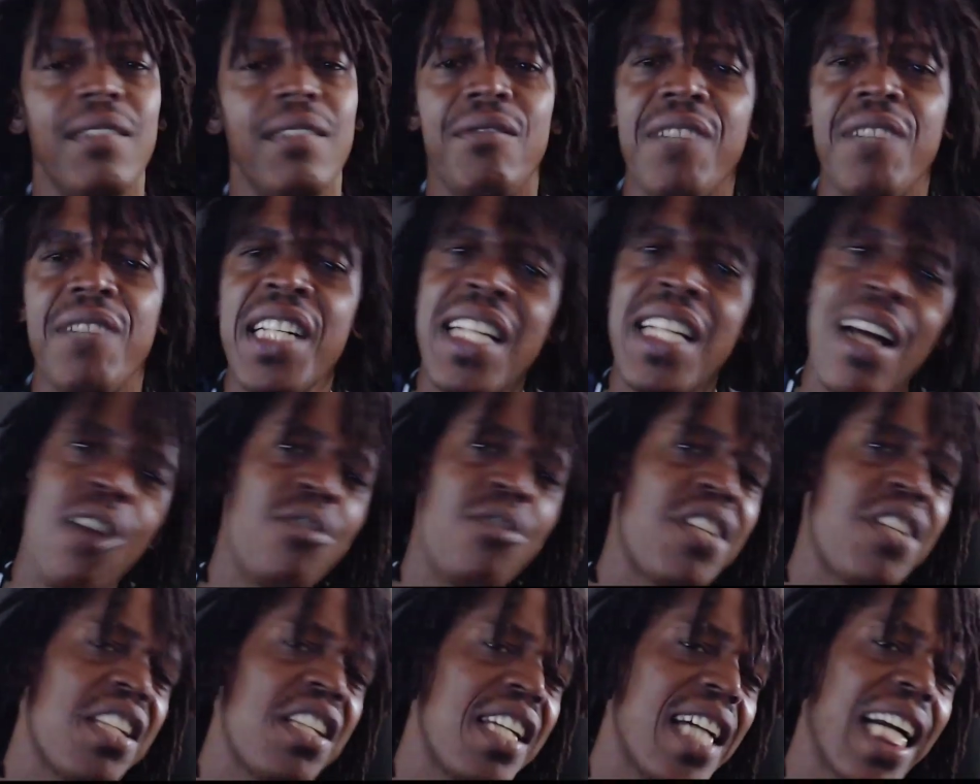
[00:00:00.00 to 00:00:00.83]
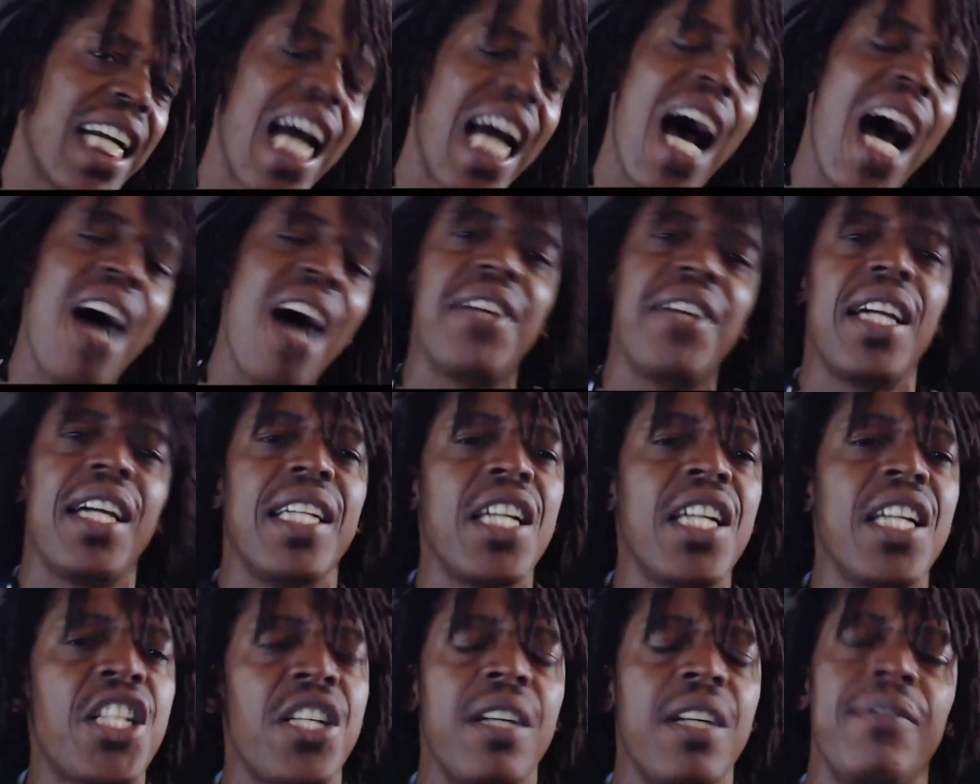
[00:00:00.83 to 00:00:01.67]
Reach out to the Agave
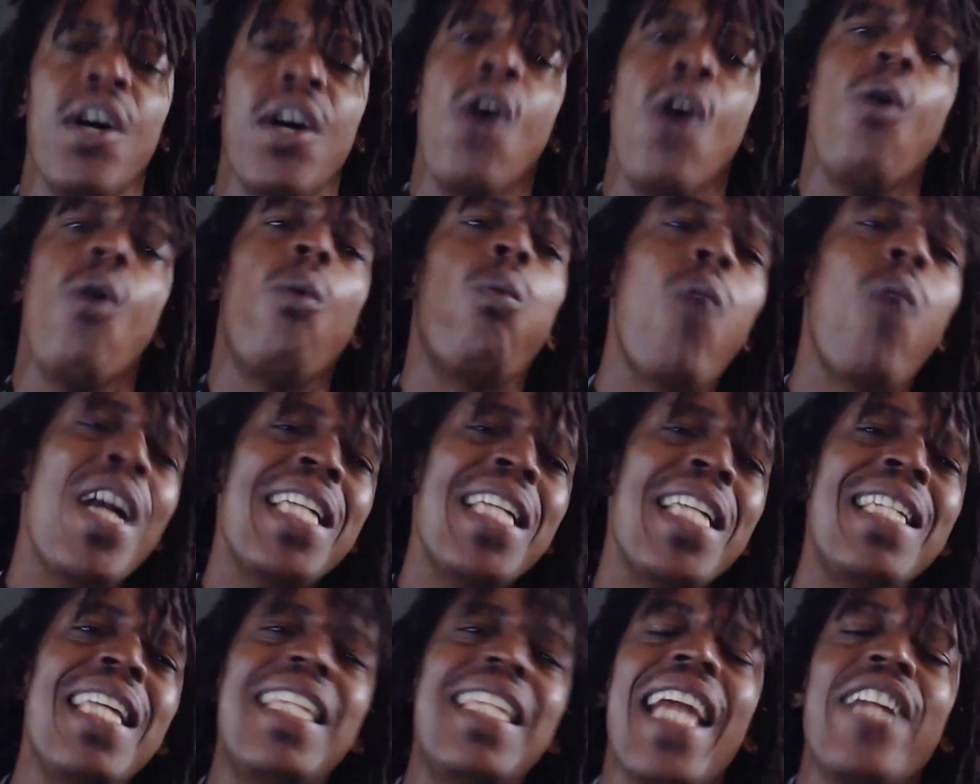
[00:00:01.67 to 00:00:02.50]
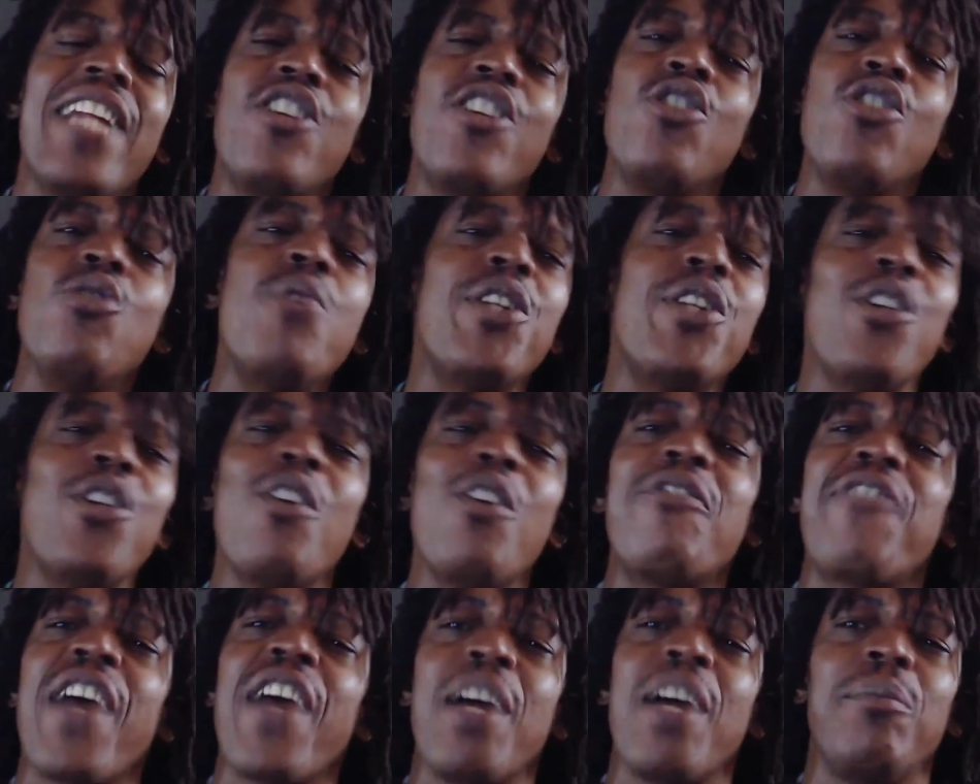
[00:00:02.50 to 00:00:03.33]
Initiative. What is it that you and your
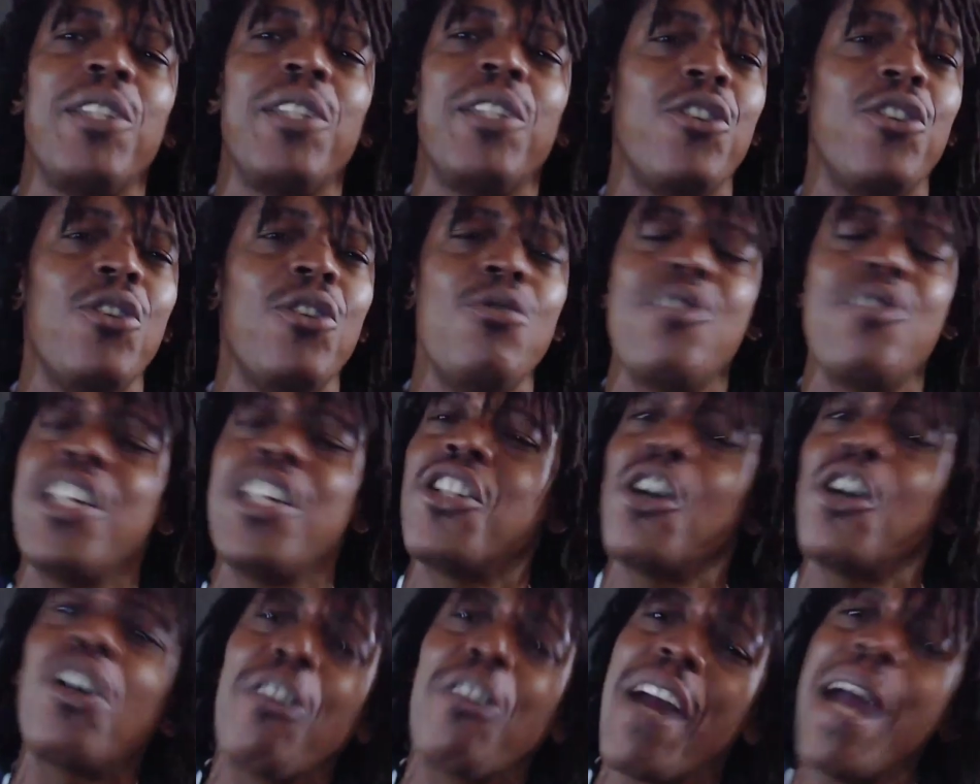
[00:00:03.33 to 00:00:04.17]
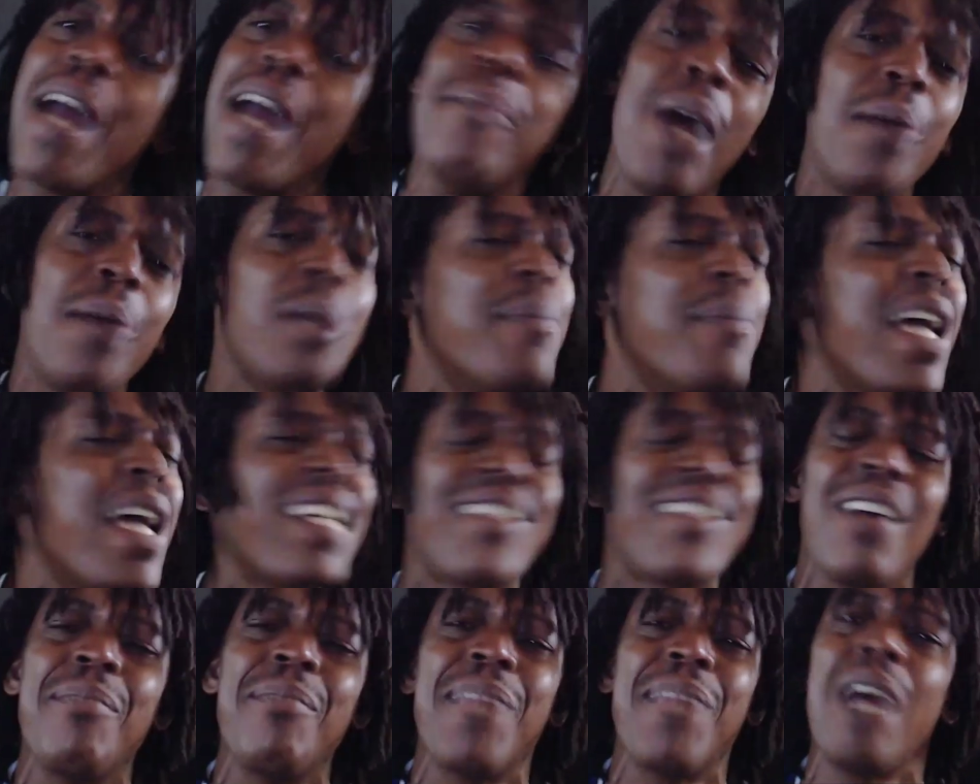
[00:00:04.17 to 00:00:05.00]
family do? Did your grandmama make
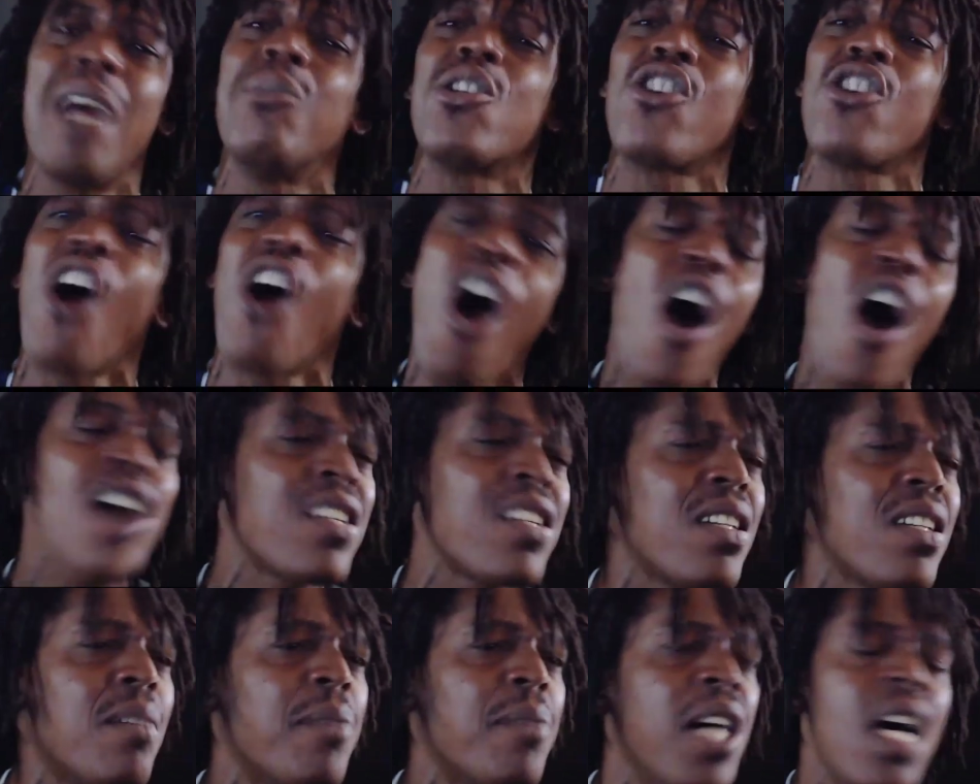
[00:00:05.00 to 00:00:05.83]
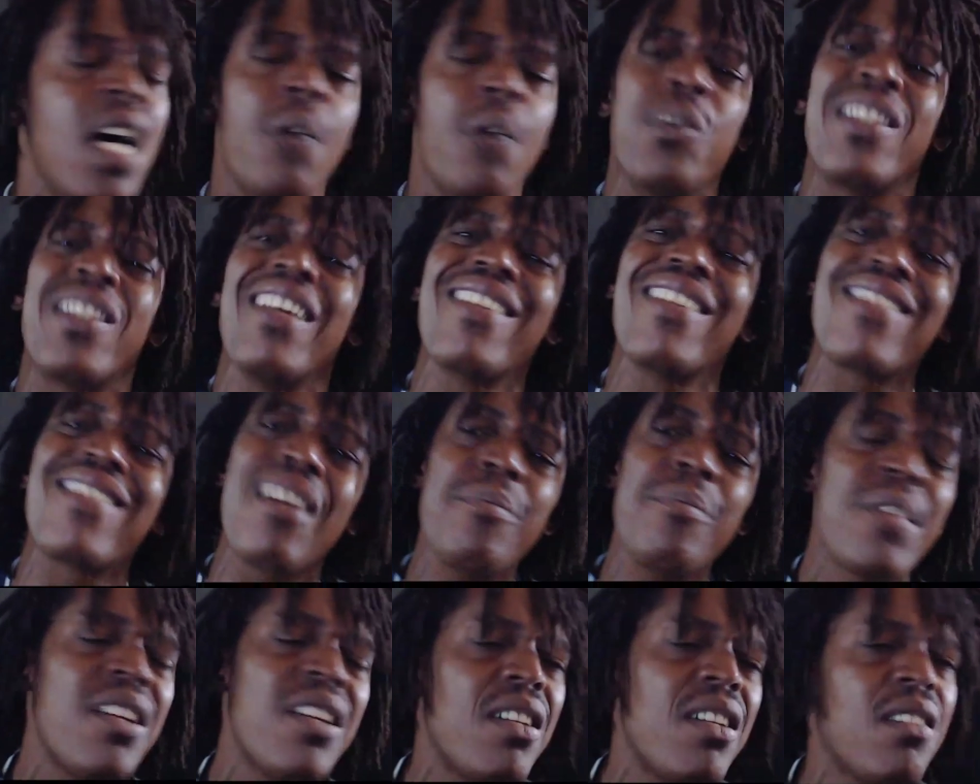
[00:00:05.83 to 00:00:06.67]
something that was awesome? Was there
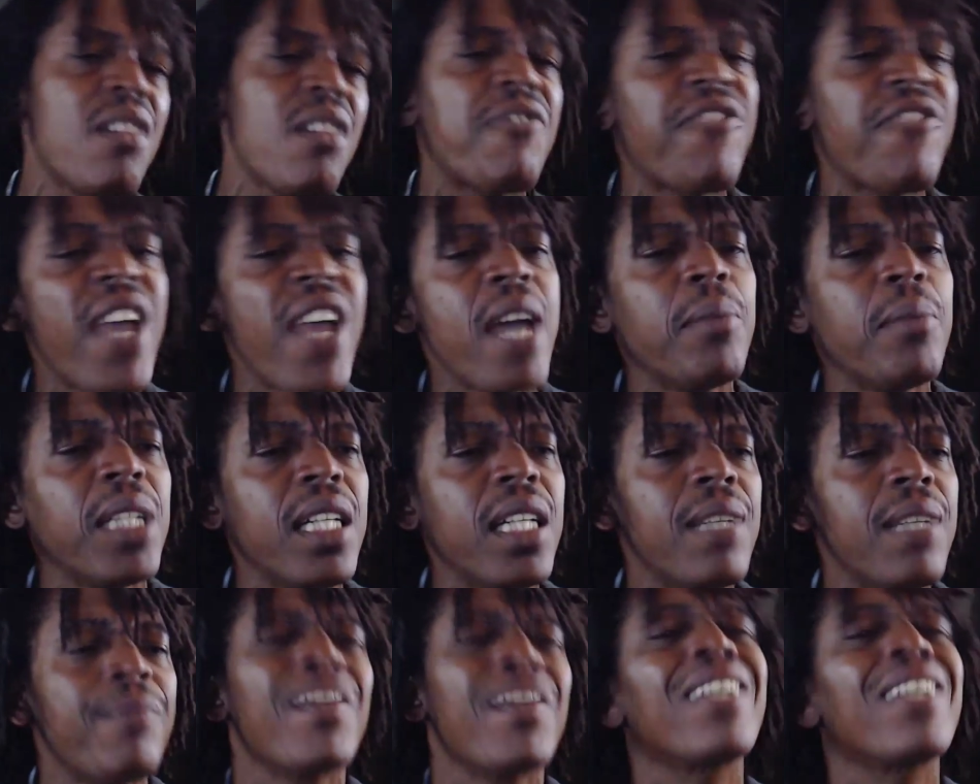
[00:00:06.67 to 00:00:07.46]
something in your family?